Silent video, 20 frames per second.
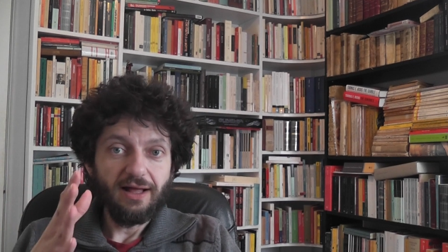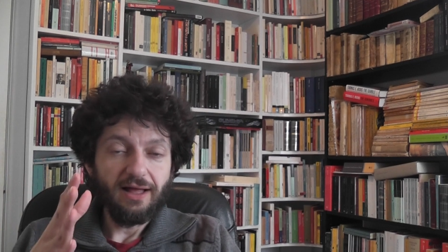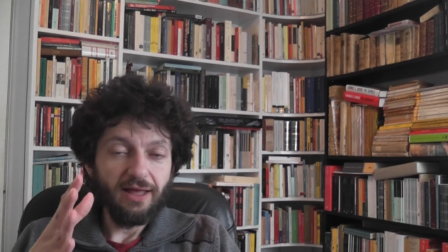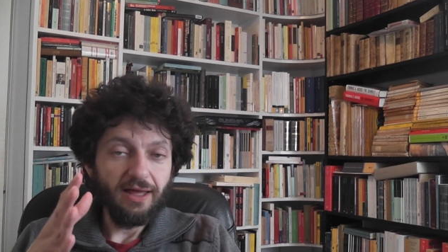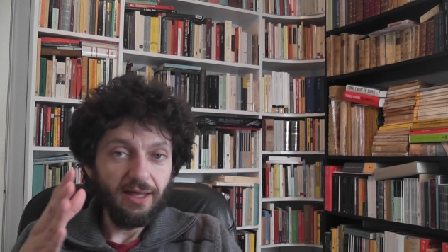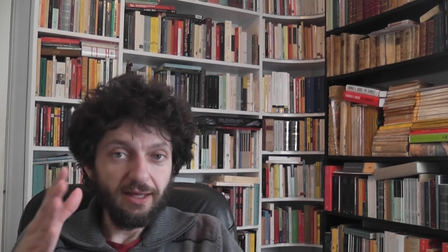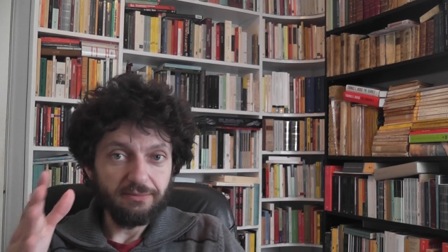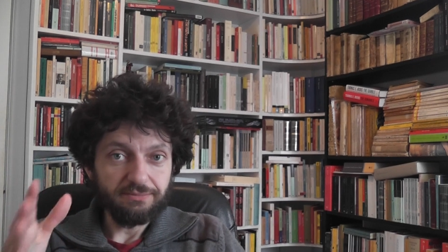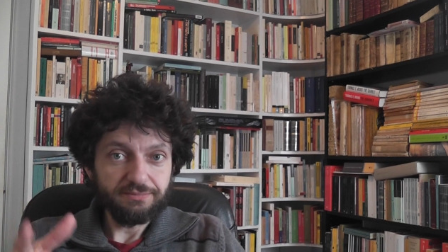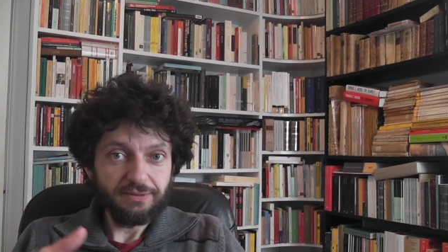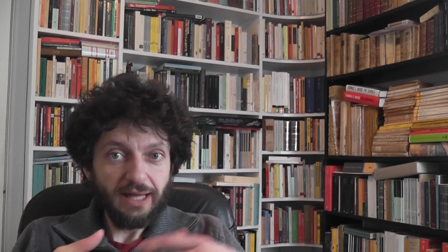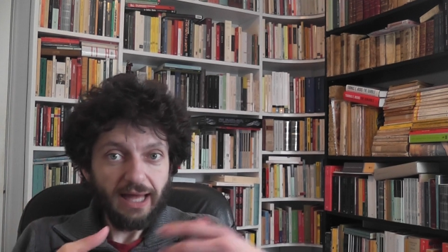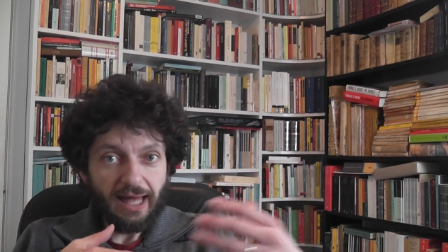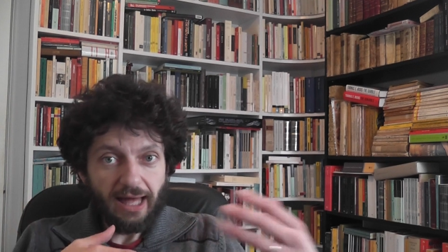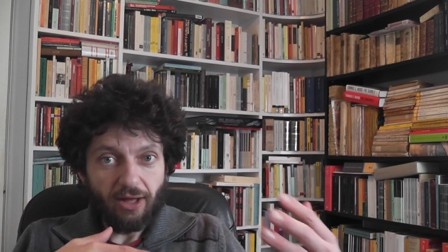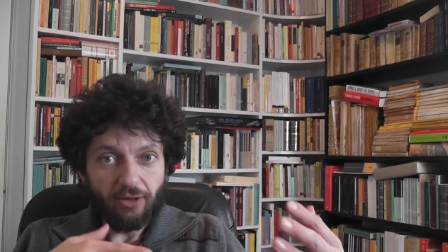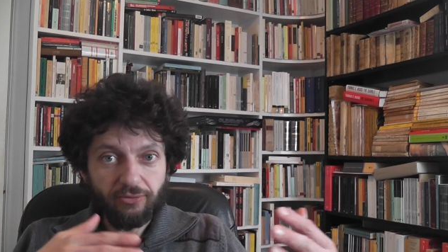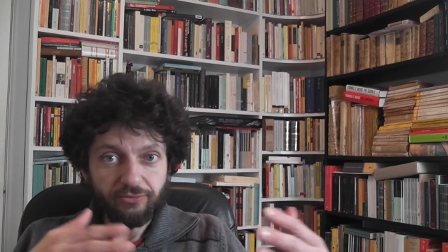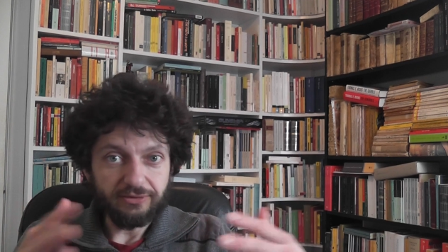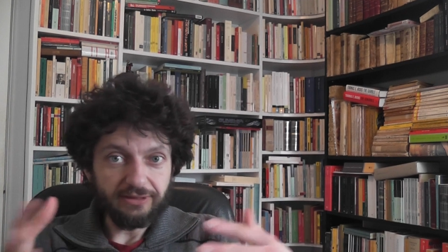uh,
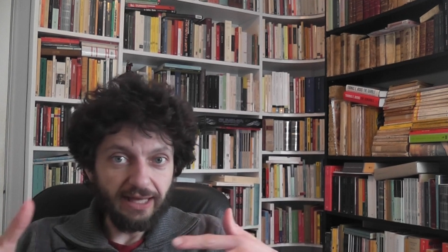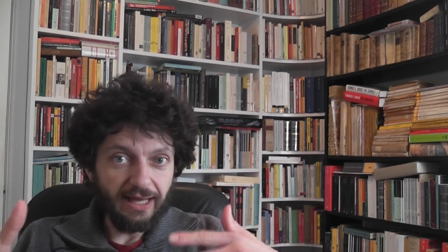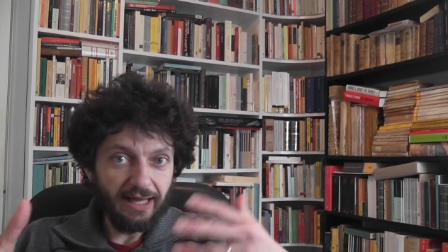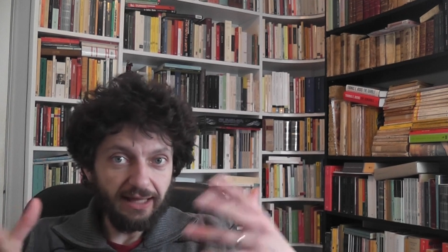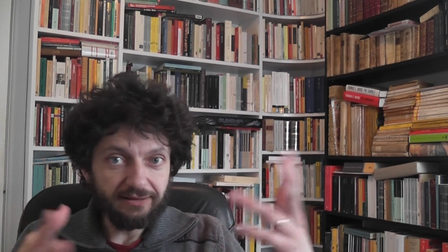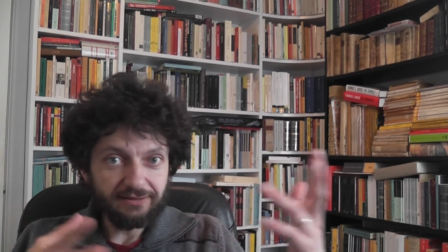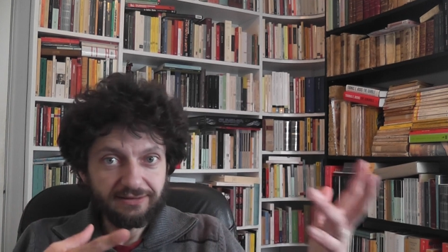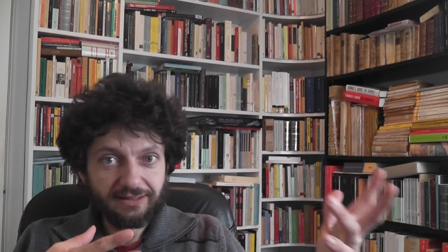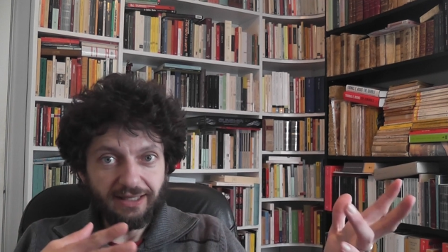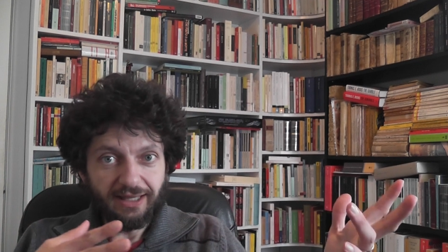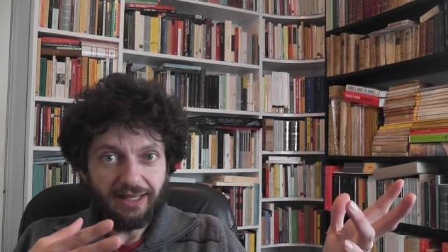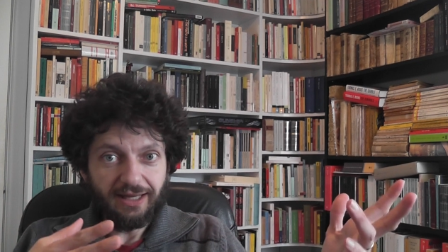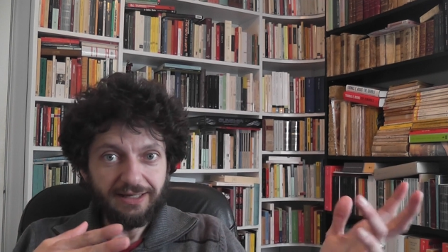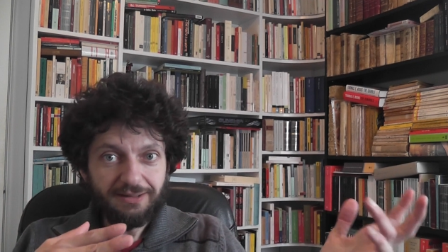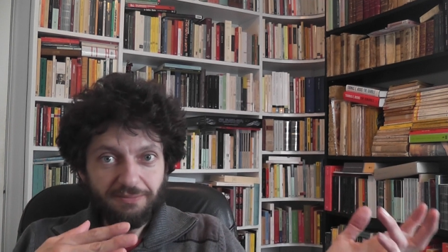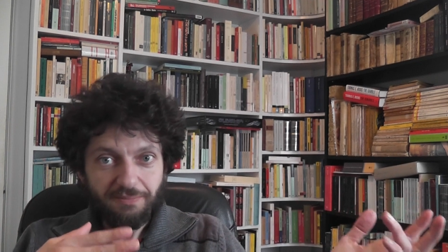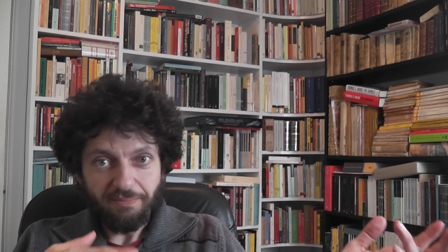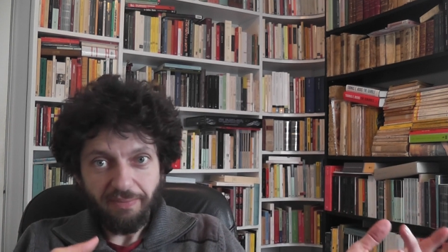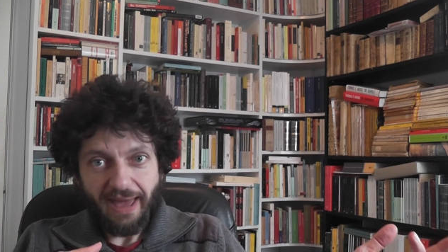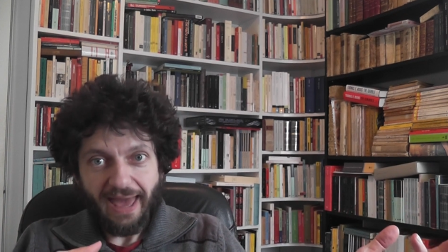how that can
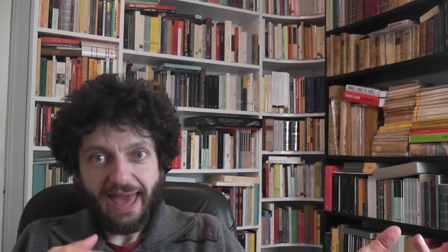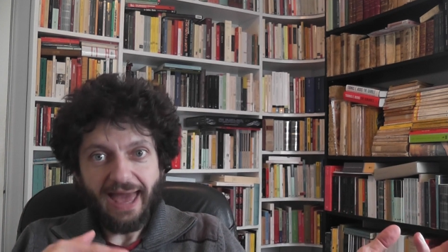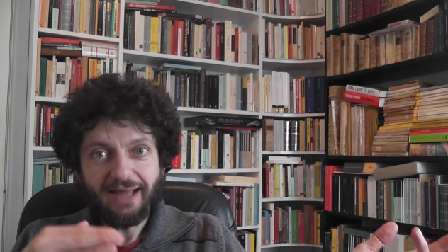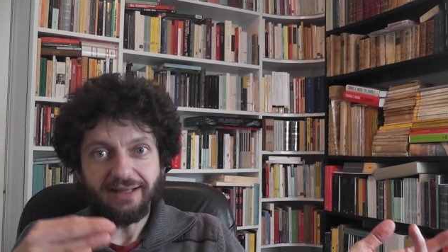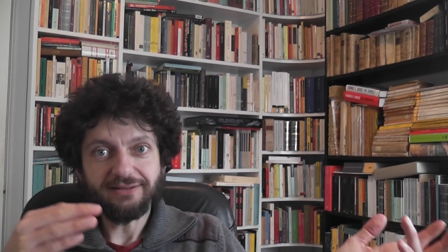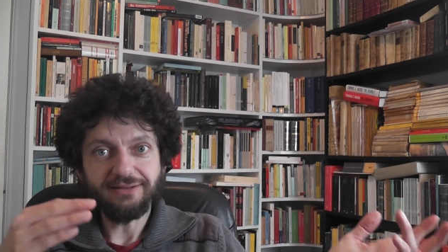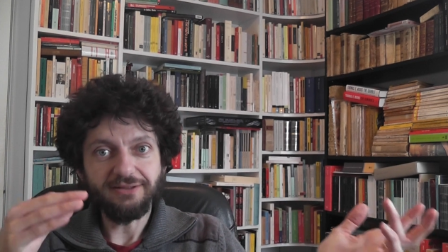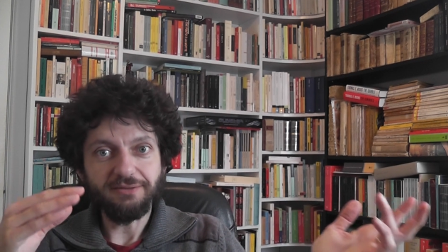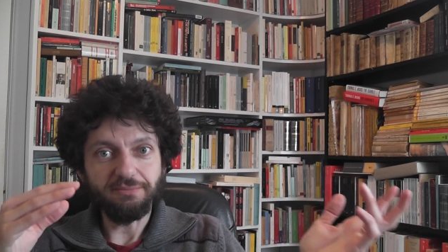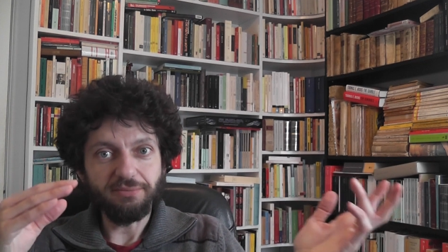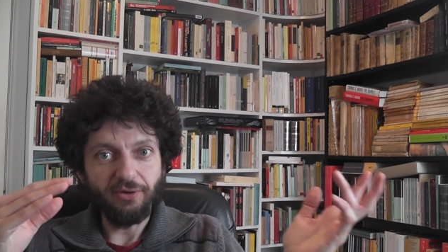impact